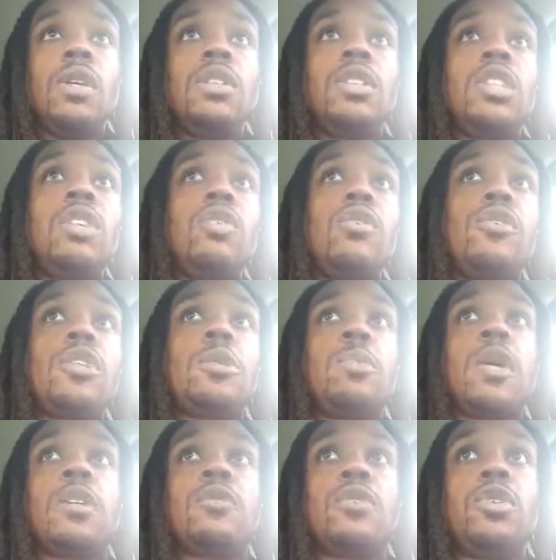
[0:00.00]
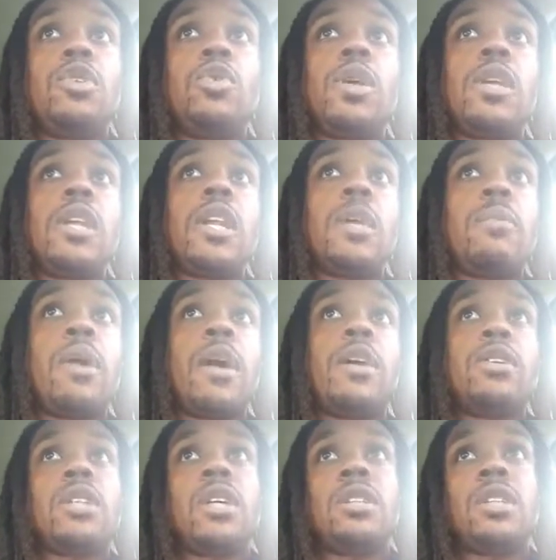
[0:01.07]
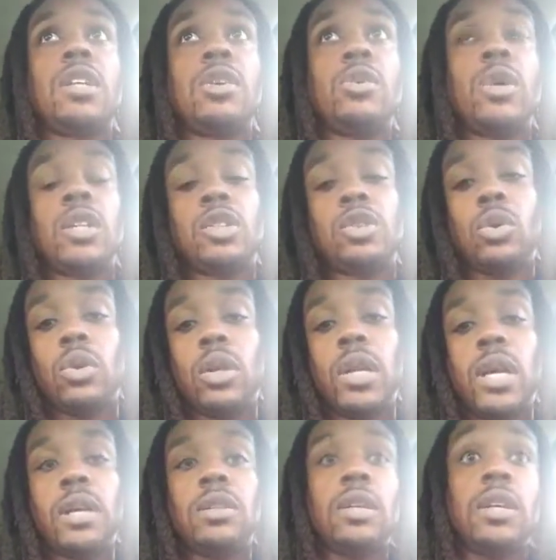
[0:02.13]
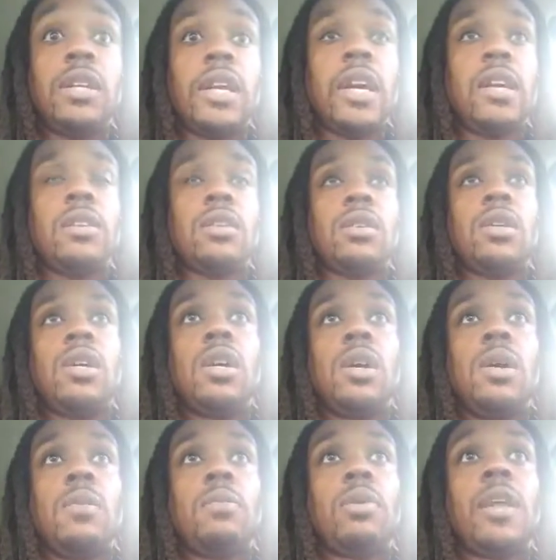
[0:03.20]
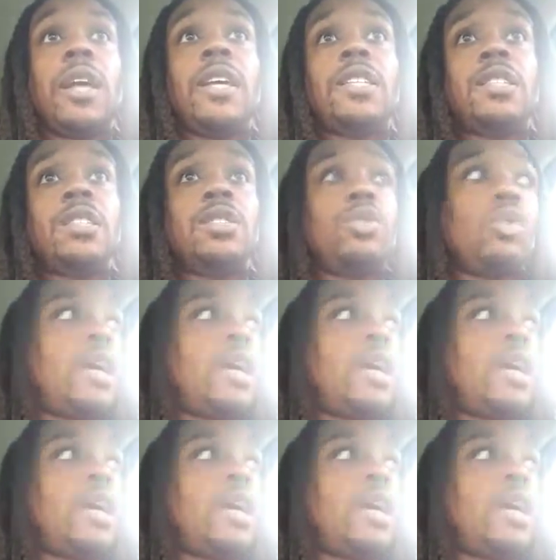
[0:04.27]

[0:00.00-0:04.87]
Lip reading: zero respect for you and anybody else out there who has thought of that, done that, plans to do